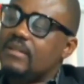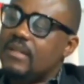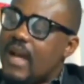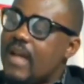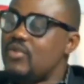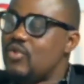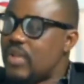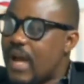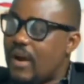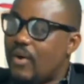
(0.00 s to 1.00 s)
the card
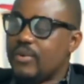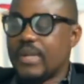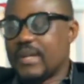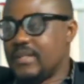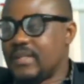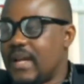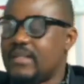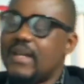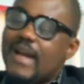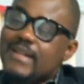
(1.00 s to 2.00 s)
issuer or the
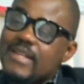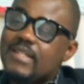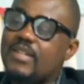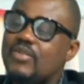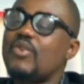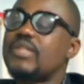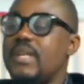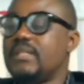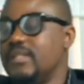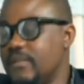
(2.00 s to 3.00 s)
assistant, they can easily just
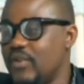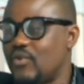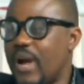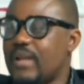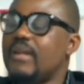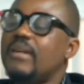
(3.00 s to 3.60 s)
tell the individual,